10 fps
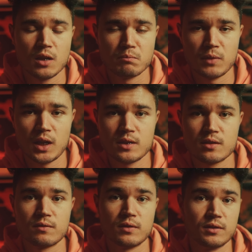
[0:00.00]
makes
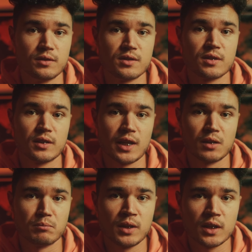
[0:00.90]
filters
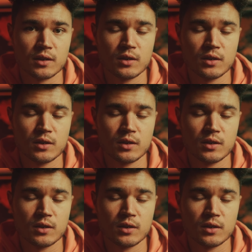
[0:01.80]
that big.